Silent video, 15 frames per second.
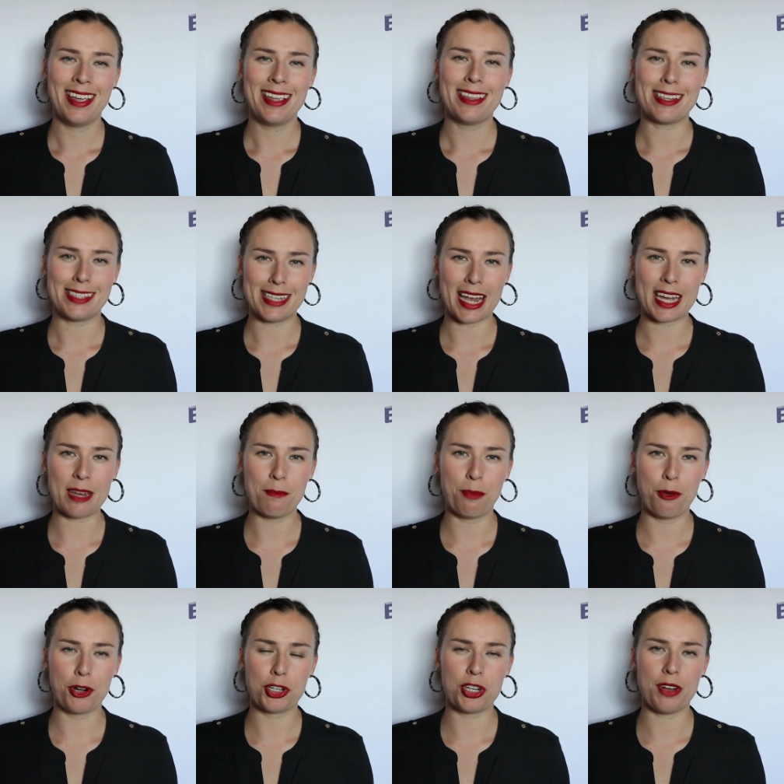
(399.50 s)
The second
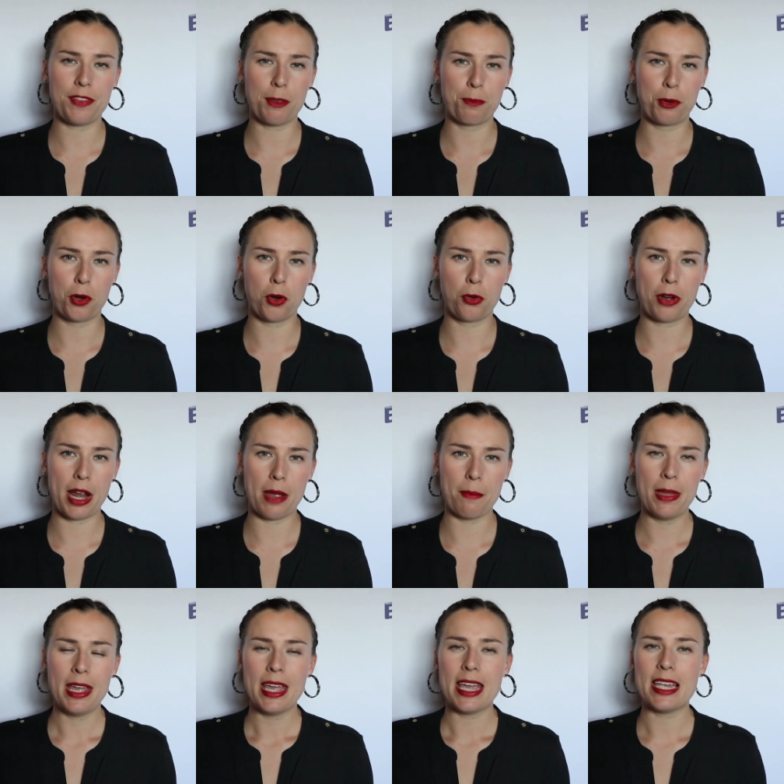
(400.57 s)
portion of the
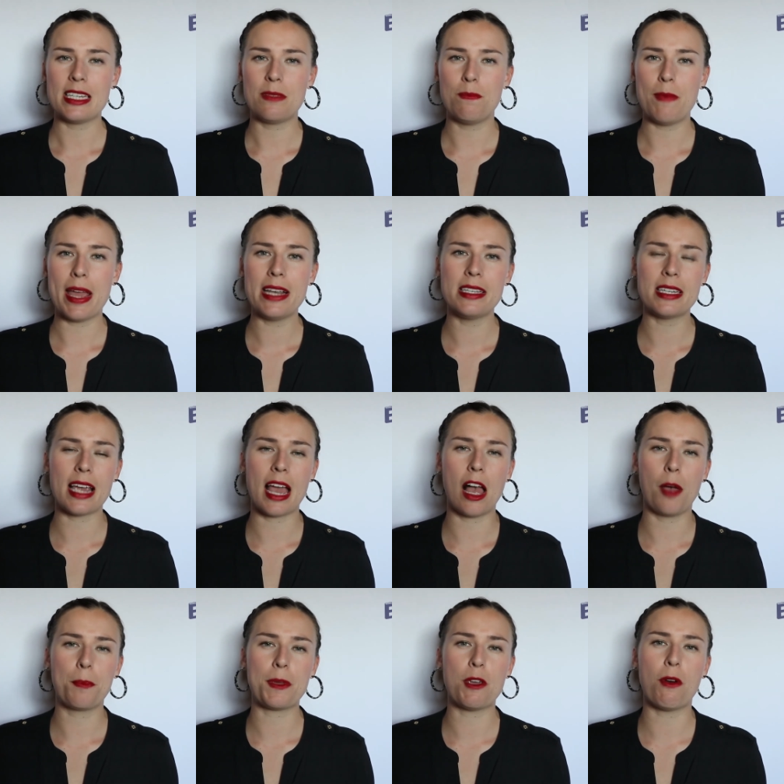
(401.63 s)
program is meant to
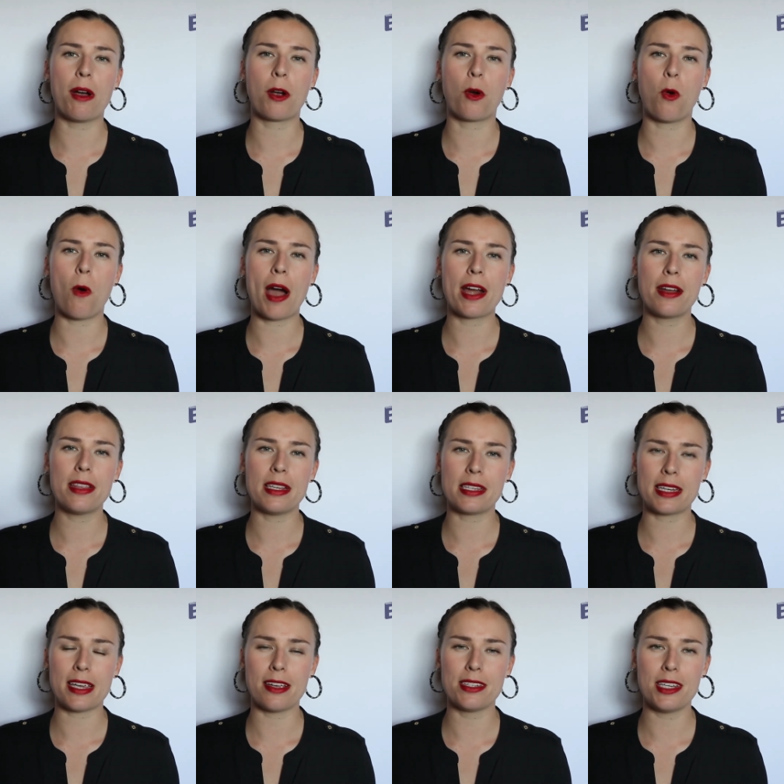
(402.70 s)
help you acquire the
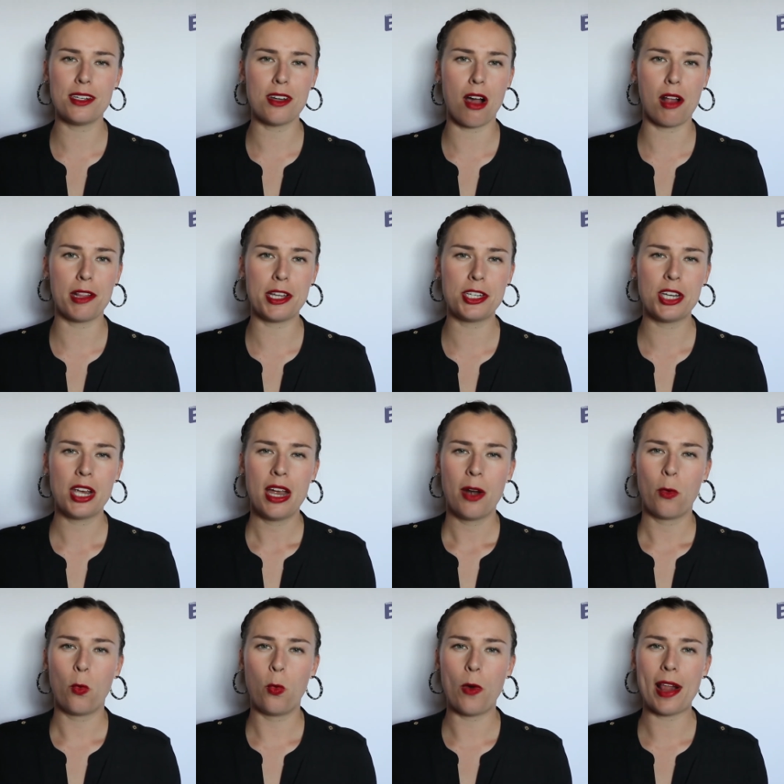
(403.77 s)
skills and knowledge
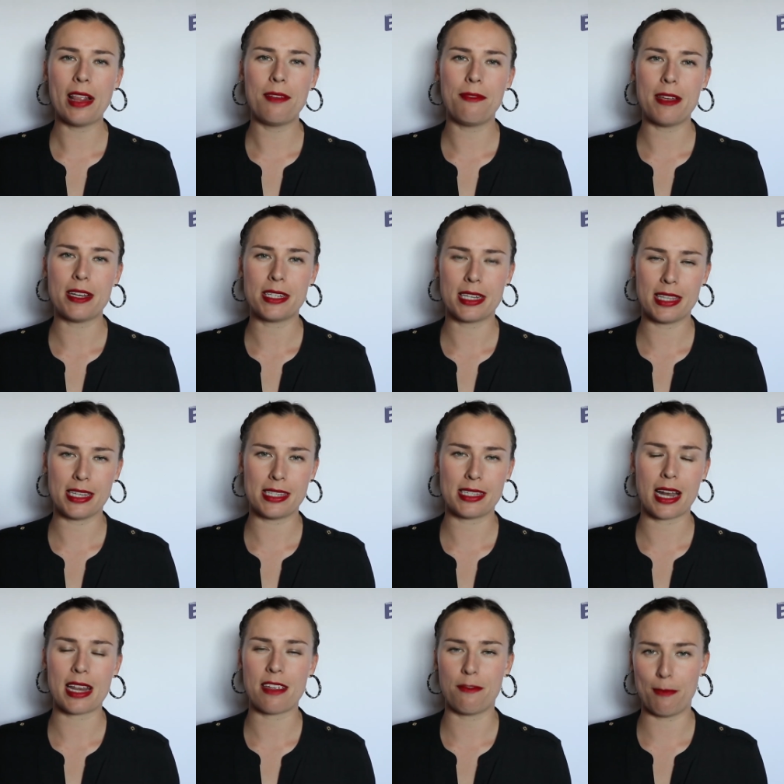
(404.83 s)
relevant to the
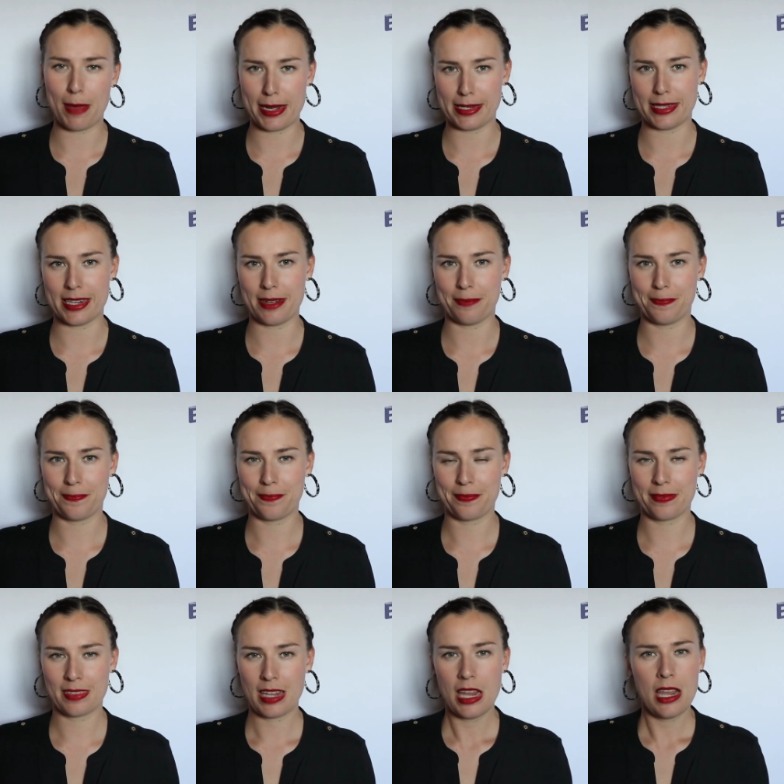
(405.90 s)
study of medicine.
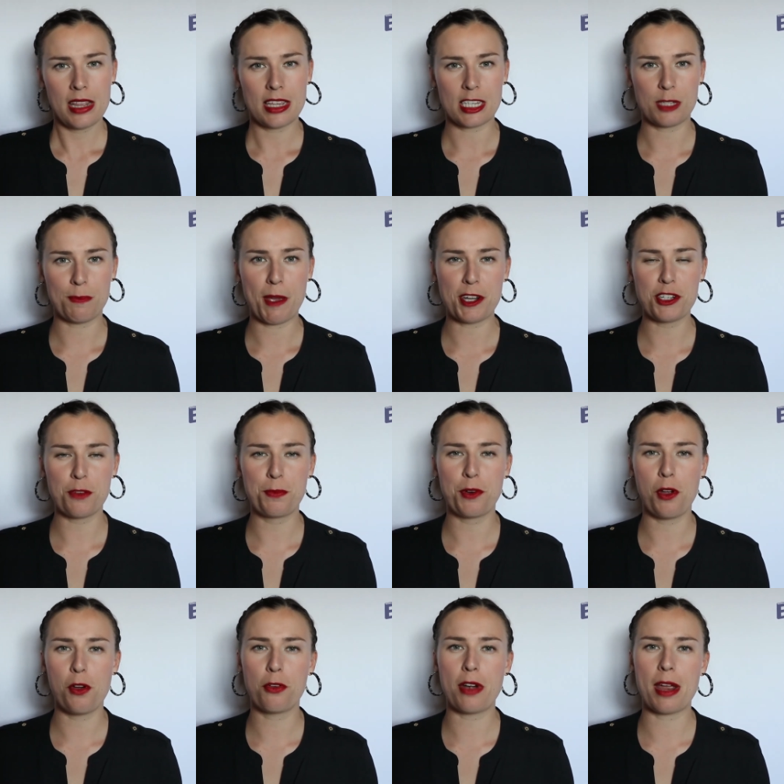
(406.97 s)
The special
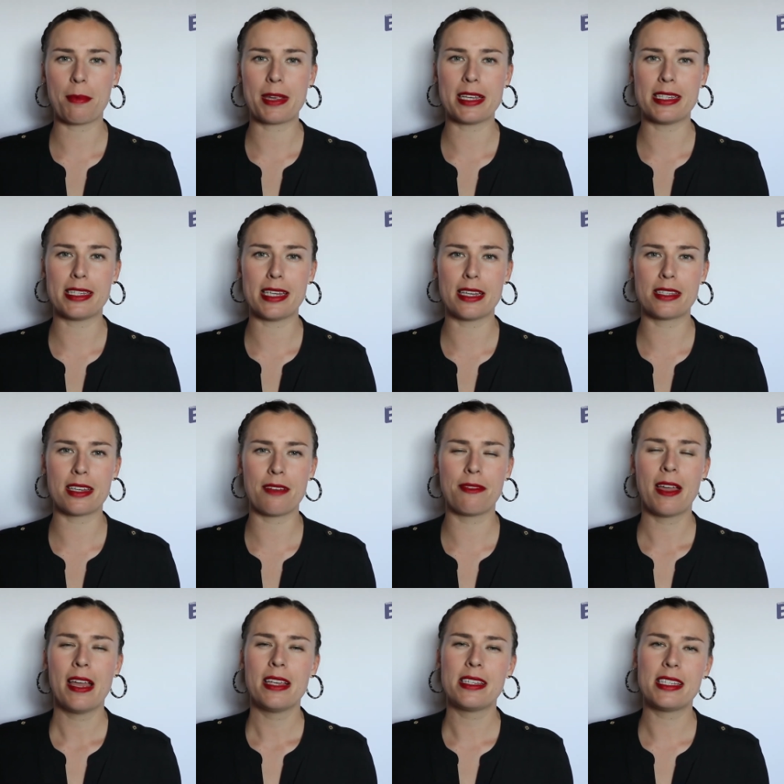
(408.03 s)
program consists of
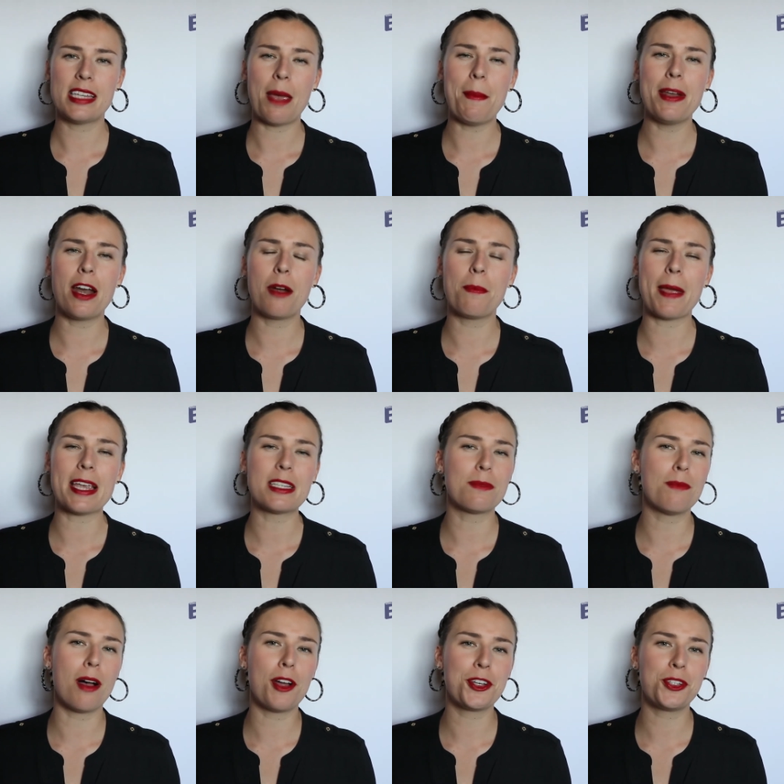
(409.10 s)
seminar-based
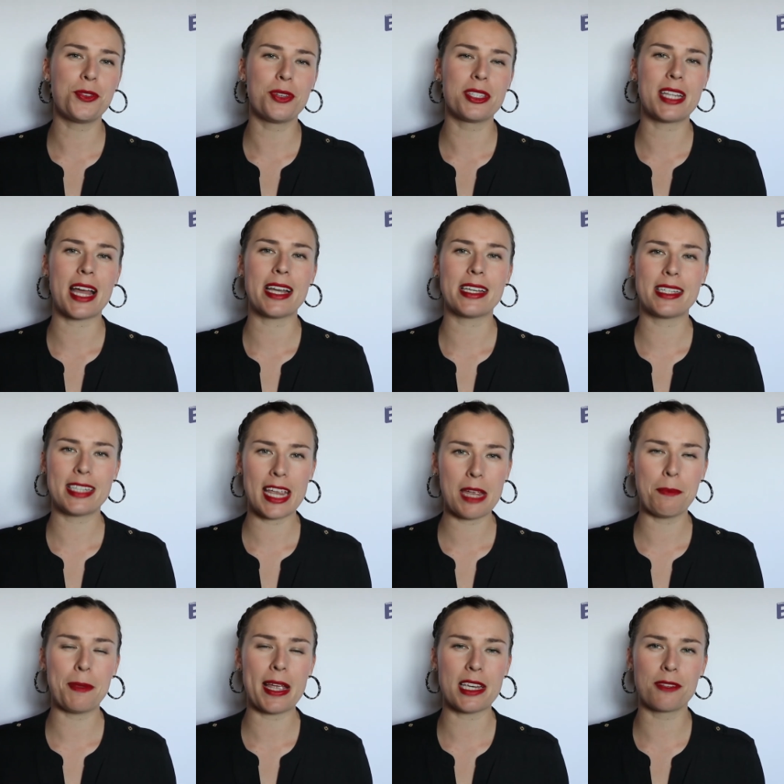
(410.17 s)
modules that
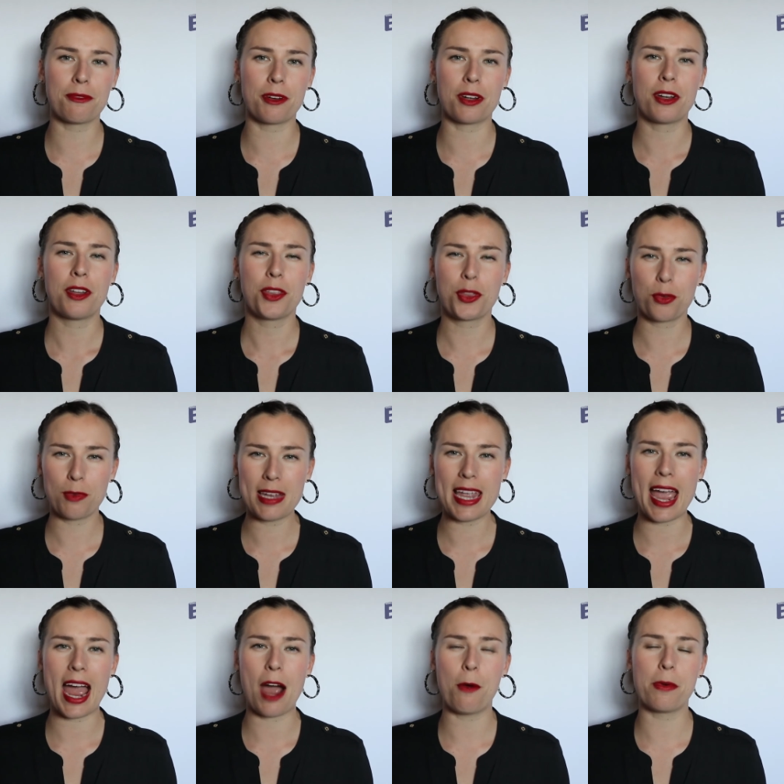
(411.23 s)
take place for 3
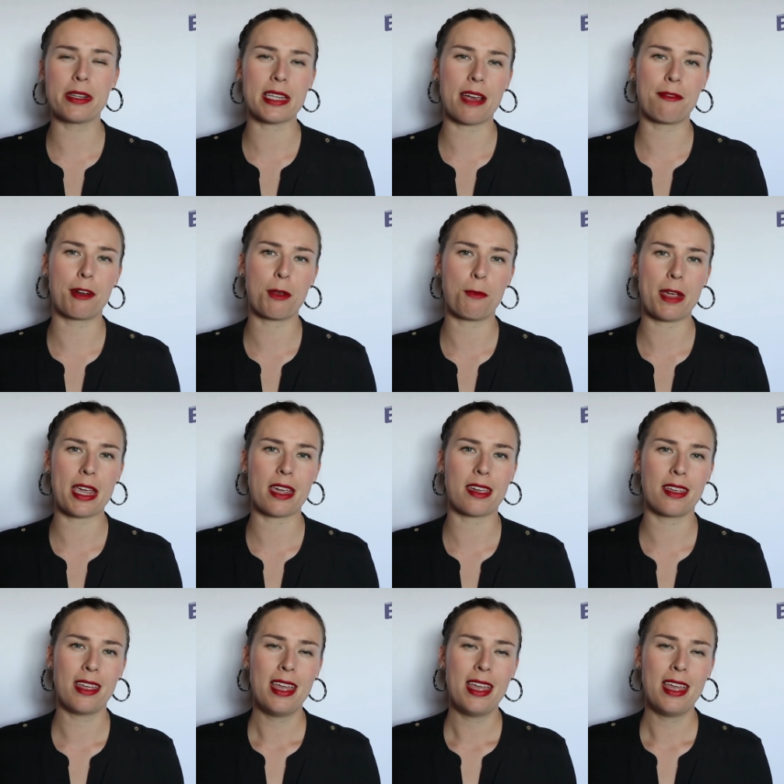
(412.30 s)
hours every week,